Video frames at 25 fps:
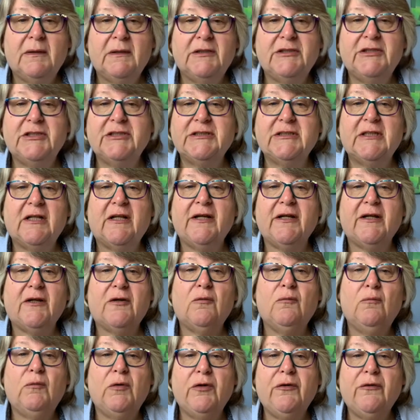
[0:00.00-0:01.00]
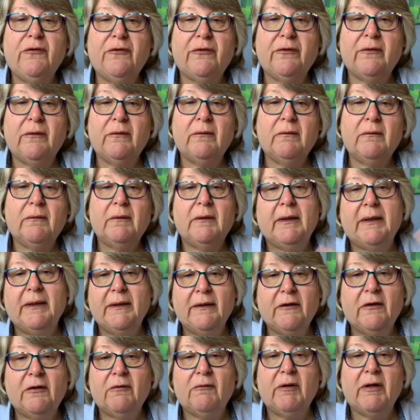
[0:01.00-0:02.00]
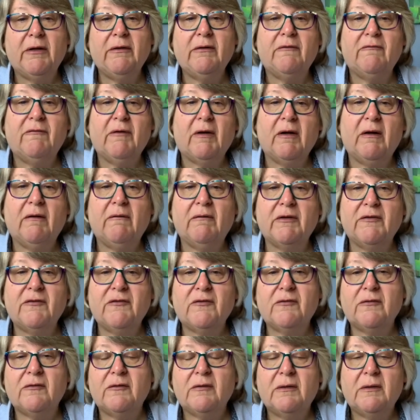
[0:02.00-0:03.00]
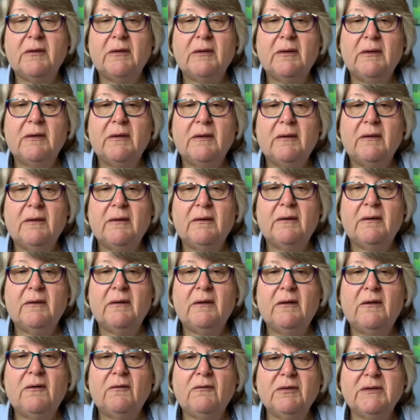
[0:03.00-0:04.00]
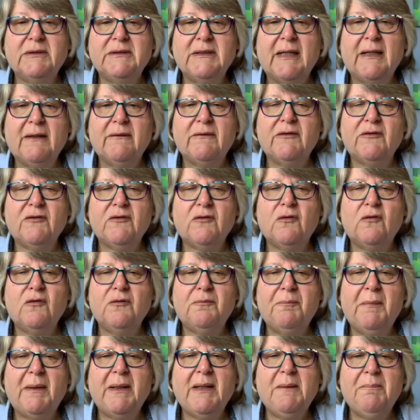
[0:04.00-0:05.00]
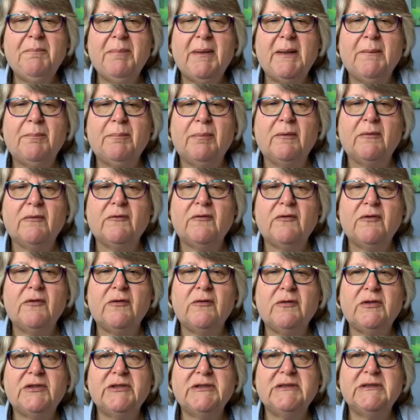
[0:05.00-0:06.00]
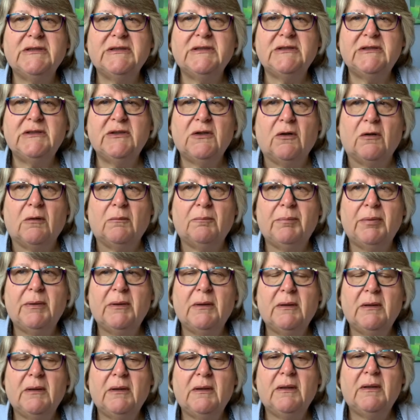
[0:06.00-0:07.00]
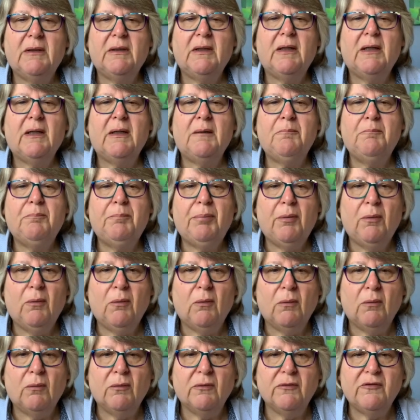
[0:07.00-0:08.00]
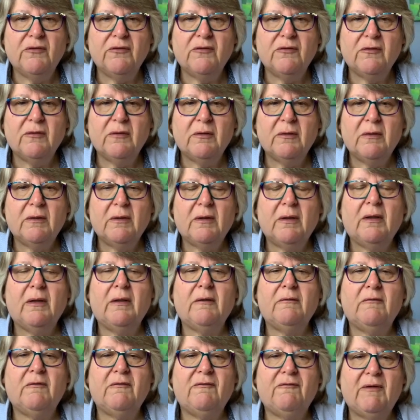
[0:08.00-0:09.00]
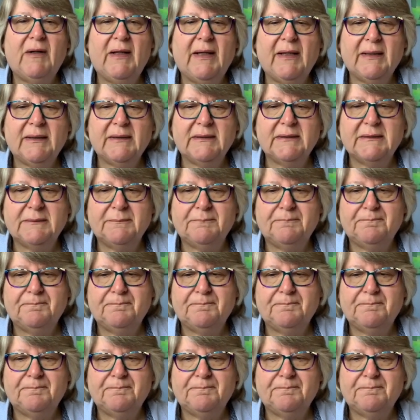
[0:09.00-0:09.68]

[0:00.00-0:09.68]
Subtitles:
just like Ruth in coronavirus. The lockdown has caused many people to just stop and pause and reflect.